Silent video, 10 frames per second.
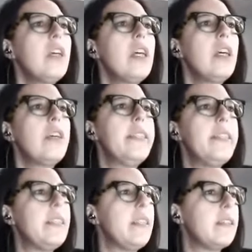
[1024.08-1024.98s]

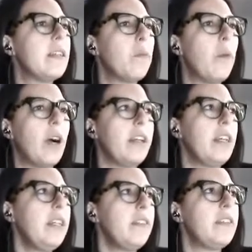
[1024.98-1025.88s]
this is one
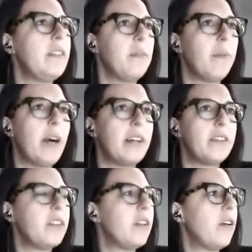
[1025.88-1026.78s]
interesting
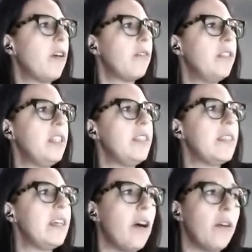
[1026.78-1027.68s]
part of this
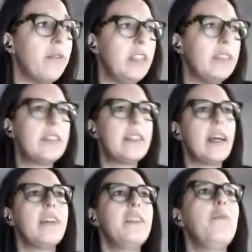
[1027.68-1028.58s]

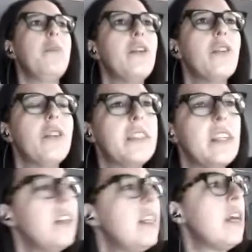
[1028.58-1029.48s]
study, because
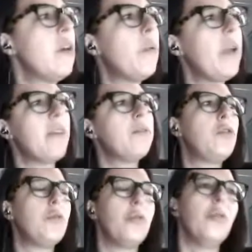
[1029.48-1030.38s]
we have
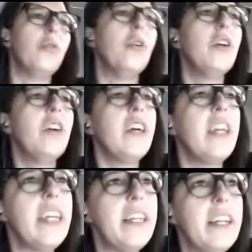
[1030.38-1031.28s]
to
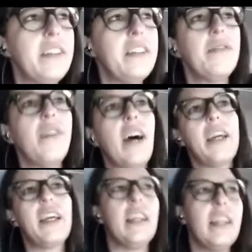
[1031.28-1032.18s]

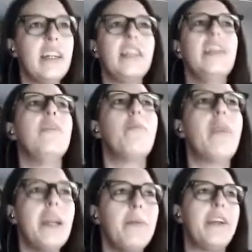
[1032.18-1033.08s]
identify
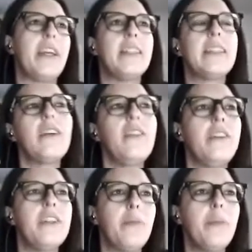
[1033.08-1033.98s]
primary and
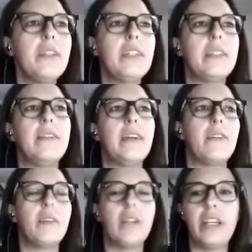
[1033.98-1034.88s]
secondary deposits that
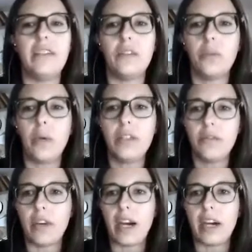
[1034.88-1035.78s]
are located quite
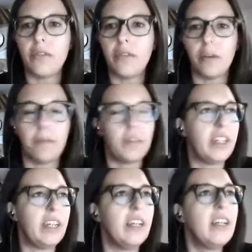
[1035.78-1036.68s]
far from
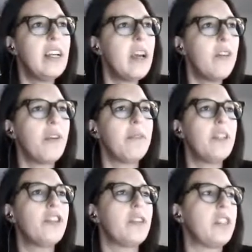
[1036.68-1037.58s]
the
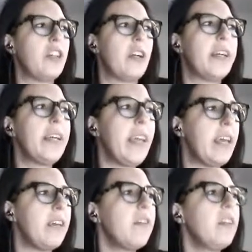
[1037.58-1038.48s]
Ciota Ciara
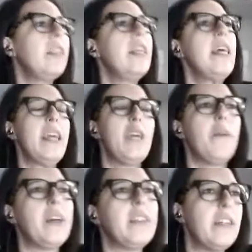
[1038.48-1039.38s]
Cave. In
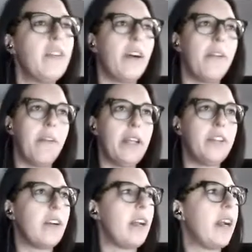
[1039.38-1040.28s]
particular,
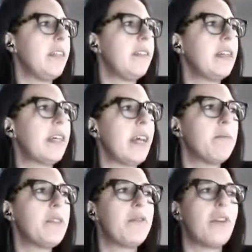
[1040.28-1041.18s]
radiolite
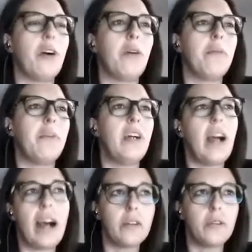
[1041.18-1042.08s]
comes from
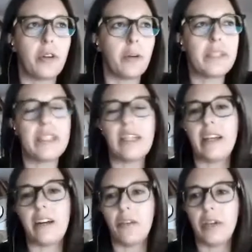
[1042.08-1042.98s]
outcrops that
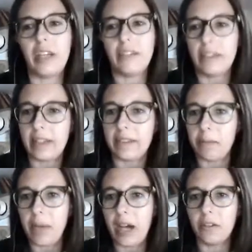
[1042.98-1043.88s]
are located at
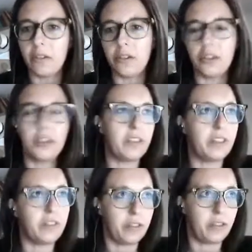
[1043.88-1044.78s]
about
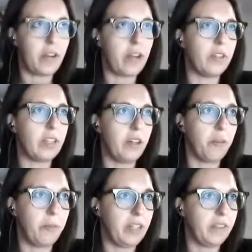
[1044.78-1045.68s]
30-35
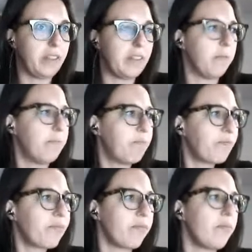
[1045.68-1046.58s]
kilometers
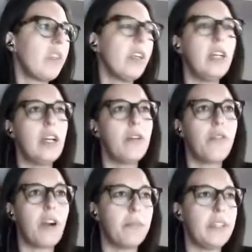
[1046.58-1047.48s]

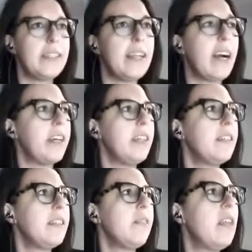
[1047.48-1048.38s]
from the site,
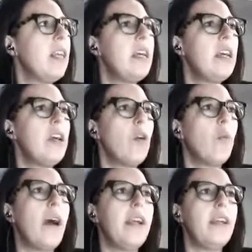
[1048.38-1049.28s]

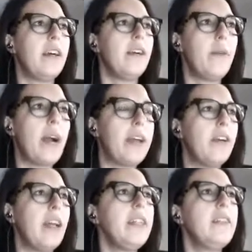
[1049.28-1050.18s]
while
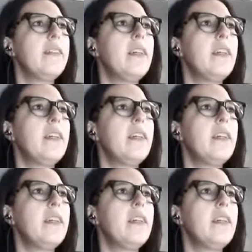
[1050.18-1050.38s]
rhyolite,